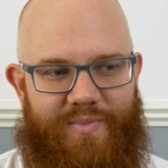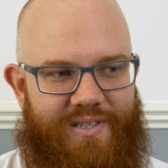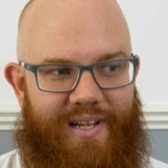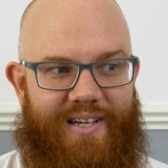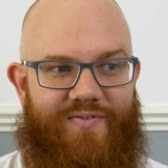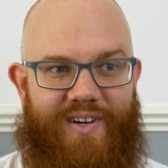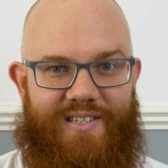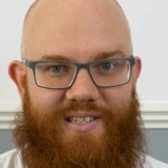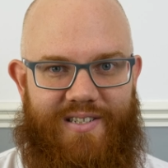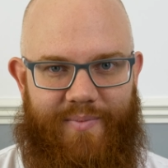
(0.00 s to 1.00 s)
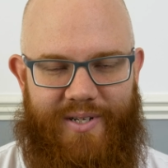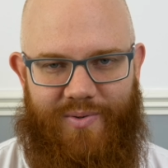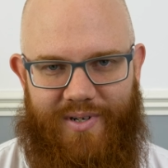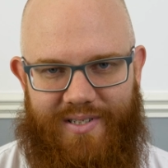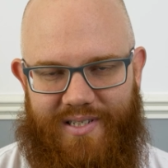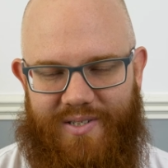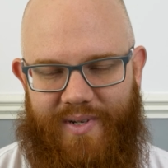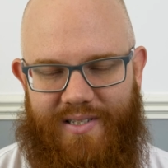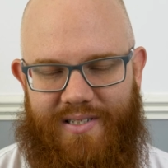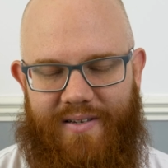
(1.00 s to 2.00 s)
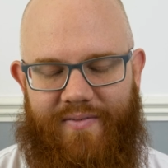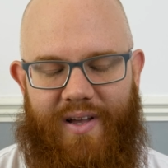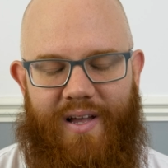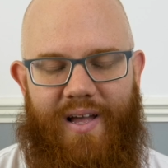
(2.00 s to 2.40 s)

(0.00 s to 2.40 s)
because let's face it, it's going to be twice as expensive,